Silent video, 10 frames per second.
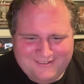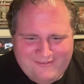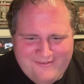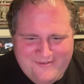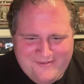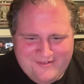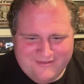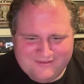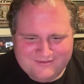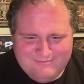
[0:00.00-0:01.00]
No,
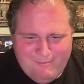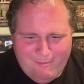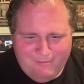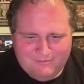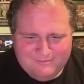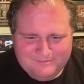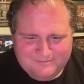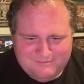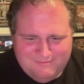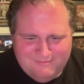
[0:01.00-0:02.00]
hit the first guy.
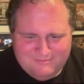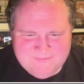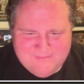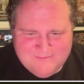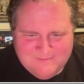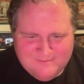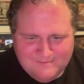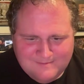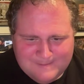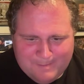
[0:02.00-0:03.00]

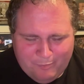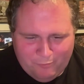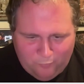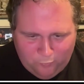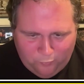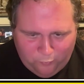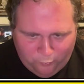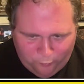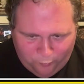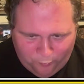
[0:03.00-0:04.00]
The one I just posted in the ants
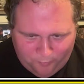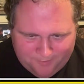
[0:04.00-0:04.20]
chat.